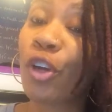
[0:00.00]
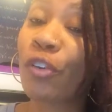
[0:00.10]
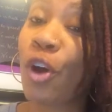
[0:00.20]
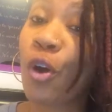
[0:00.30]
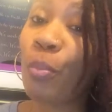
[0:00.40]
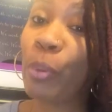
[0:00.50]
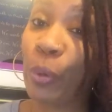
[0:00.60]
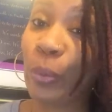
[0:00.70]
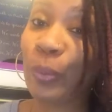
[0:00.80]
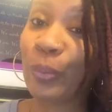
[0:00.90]
Row your
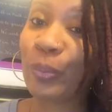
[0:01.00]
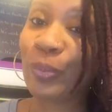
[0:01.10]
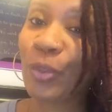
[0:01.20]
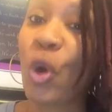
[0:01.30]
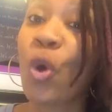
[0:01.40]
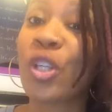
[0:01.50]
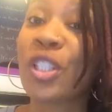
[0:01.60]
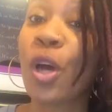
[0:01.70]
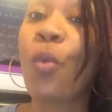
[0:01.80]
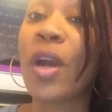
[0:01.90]
own boat,
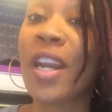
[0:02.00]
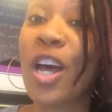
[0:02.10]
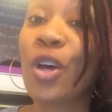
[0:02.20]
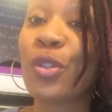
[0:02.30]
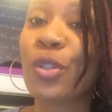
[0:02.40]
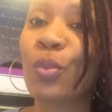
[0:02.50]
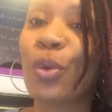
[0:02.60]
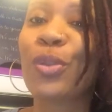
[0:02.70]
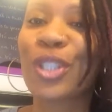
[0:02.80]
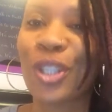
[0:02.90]
or someone
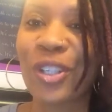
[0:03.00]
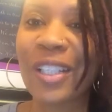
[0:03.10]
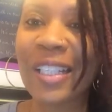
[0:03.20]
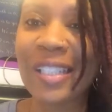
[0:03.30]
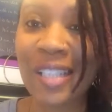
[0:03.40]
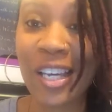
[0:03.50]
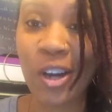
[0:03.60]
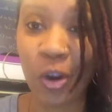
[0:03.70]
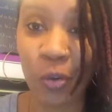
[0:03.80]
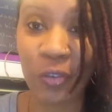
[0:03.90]
else will certainly
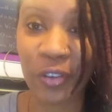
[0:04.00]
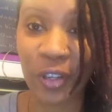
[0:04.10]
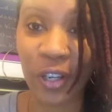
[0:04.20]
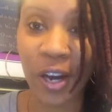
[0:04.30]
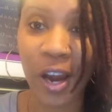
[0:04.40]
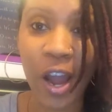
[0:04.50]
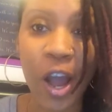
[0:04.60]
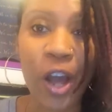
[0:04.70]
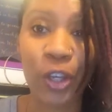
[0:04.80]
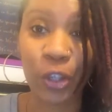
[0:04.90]
take over
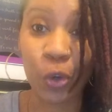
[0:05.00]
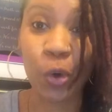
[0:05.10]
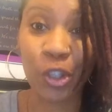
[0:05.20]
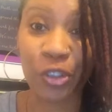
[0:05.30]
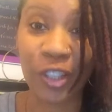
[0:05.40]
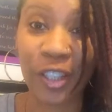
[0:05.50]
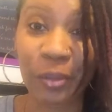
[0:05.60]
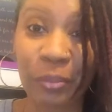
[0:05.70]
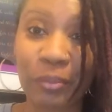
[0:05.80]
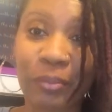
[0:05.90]
your
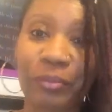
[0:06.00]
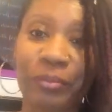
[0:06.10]
dream.